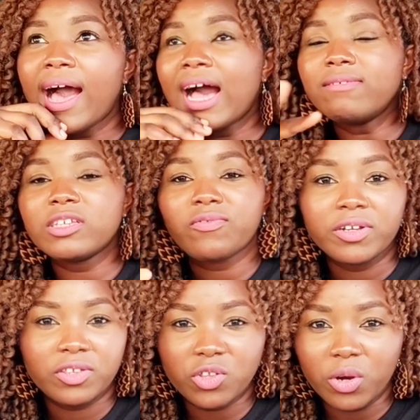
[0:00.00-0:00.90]
have this
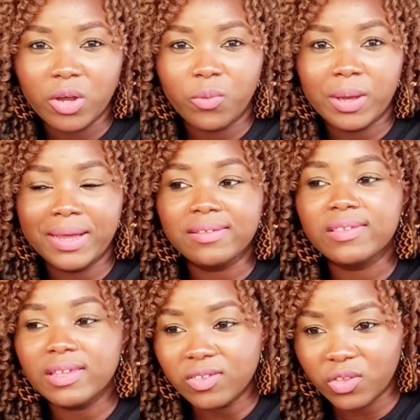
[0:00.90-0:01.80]
funny story where my
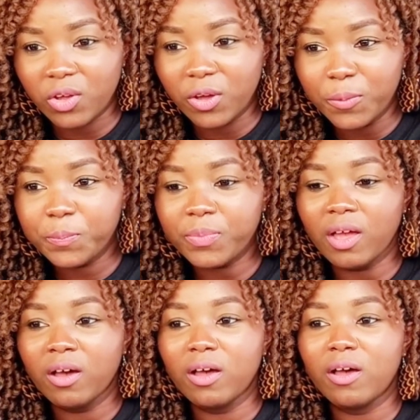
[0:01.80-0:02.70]
sister
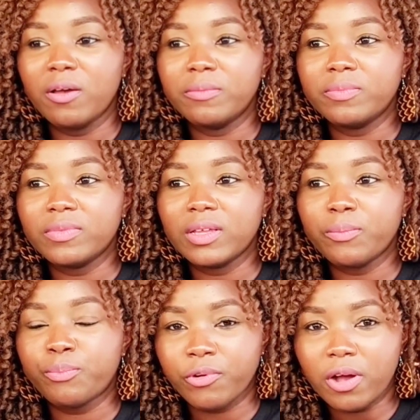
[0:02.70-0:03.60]

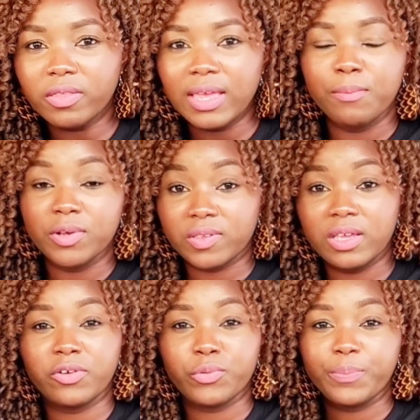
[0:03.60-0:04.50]
brought a
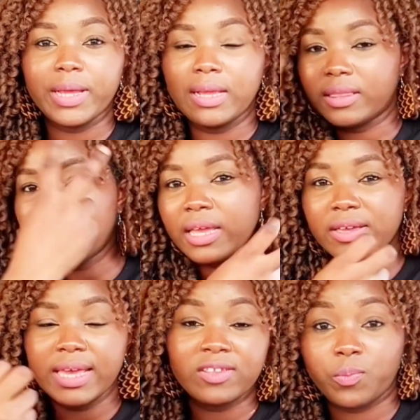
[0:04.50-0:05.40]
mosquito repellent, like
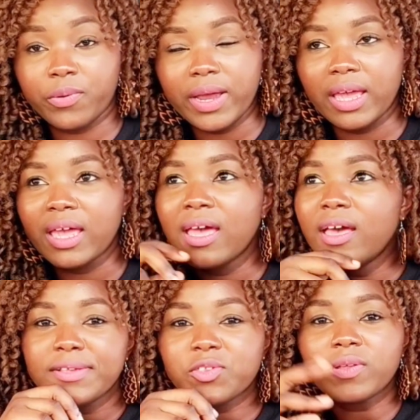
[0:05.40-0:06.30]
a spray,
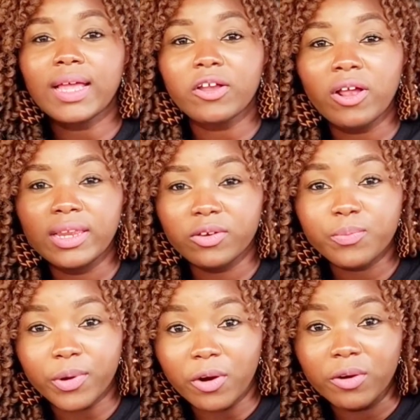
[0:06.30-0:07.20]
so that her little
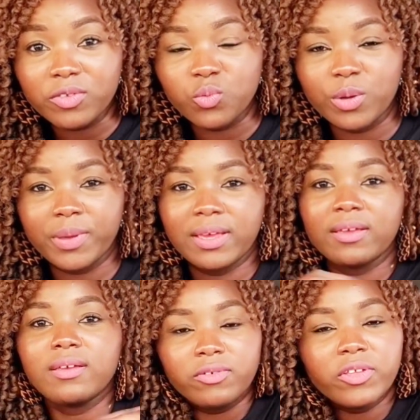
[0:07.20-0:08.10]
boys will
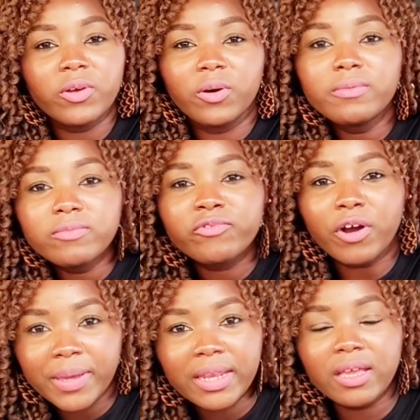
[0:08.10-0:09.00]
be, you know,
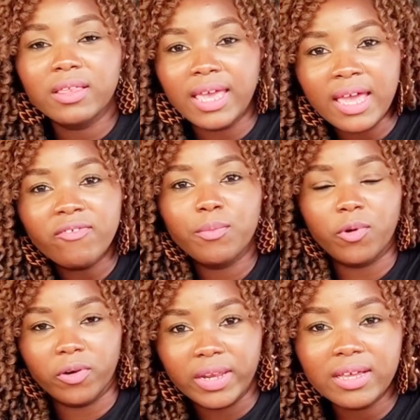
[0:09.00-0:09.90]
rubbing it every
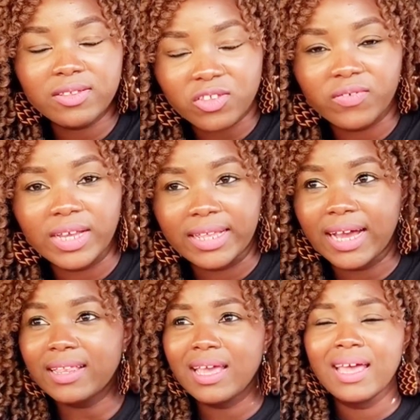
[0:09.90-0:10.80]
morning and stuff like
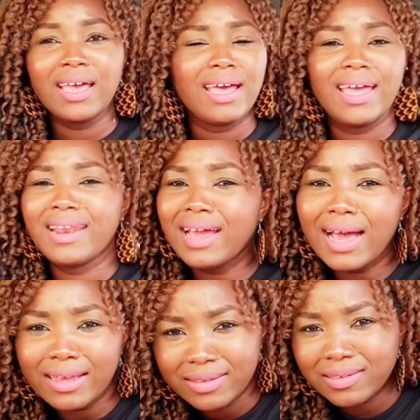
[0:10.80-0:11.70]
that. And
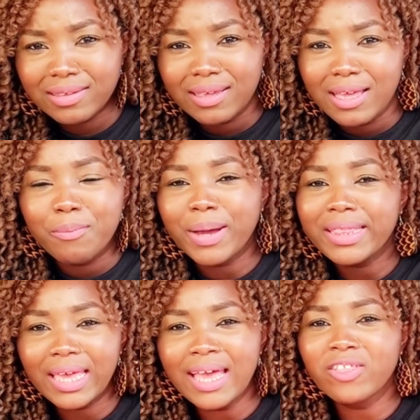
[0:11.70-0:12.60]
guys, by
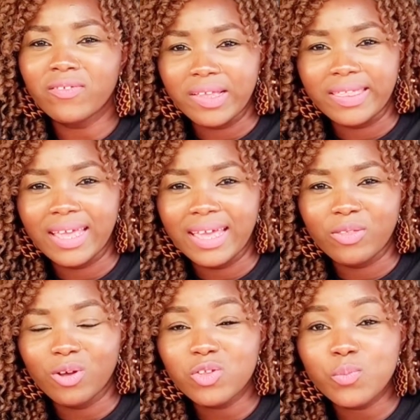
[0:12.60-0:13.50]
the end of the day,
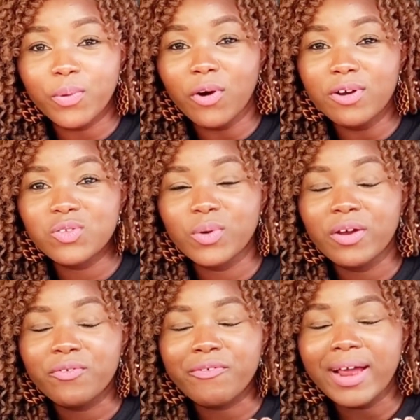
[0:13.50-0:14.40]
those boys were
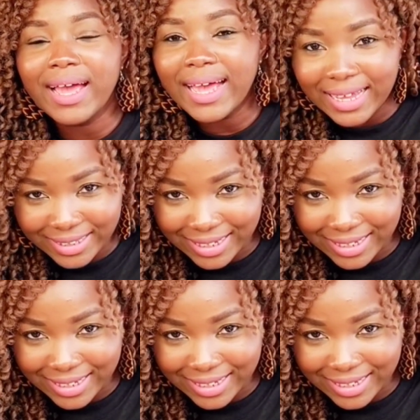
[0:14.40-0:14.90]
red.